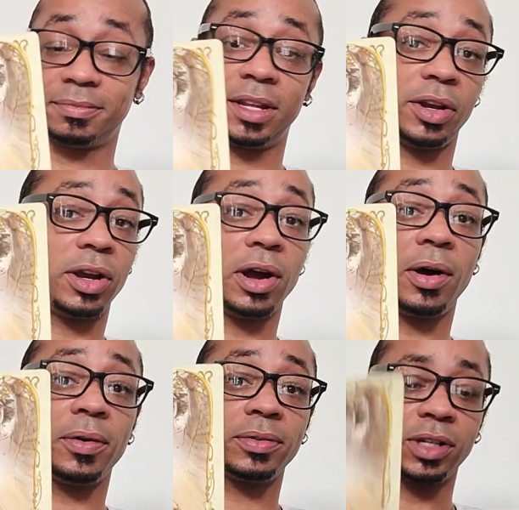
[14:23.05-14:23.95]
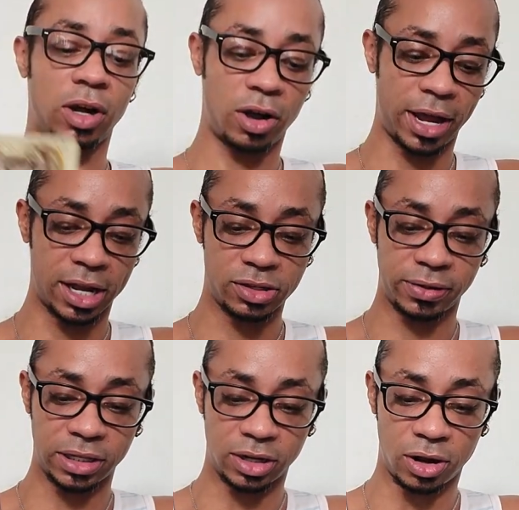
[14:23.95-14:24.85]
There you go. Call
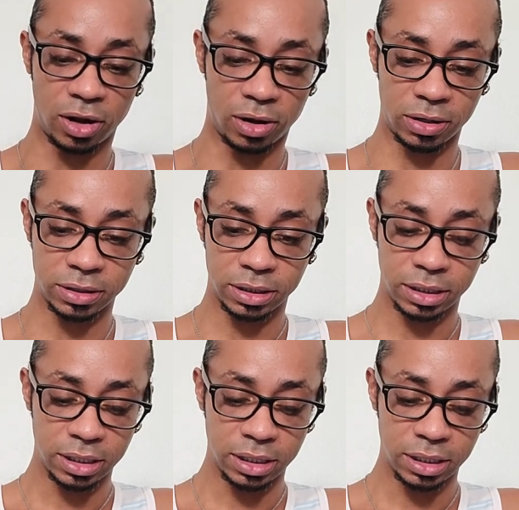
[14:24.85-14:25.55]
answering the call.